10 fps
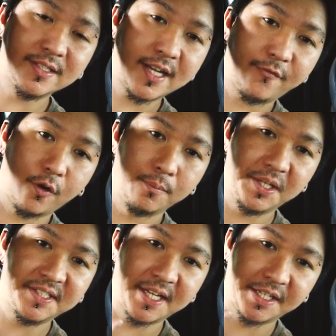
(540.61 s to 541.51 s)
inside from
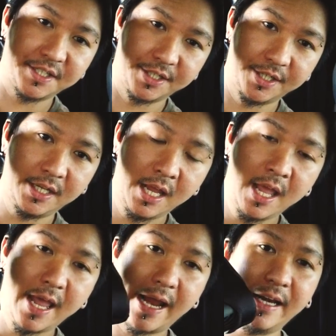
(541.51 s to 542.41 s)
this section
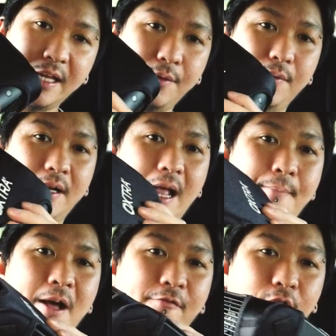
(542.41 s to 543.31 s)
and then it will
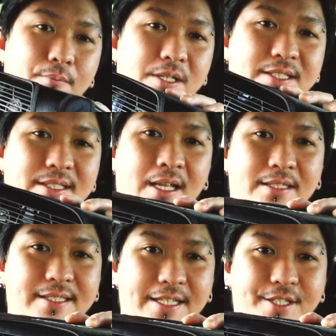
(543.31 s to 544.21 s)
come out from this
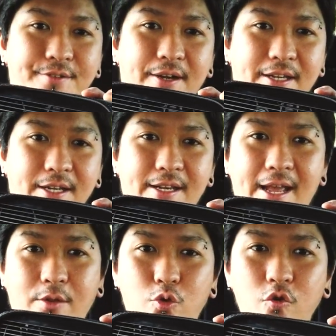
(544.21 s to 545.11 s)
section right here
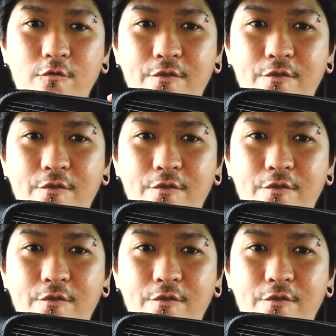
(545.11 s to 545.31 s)
there are two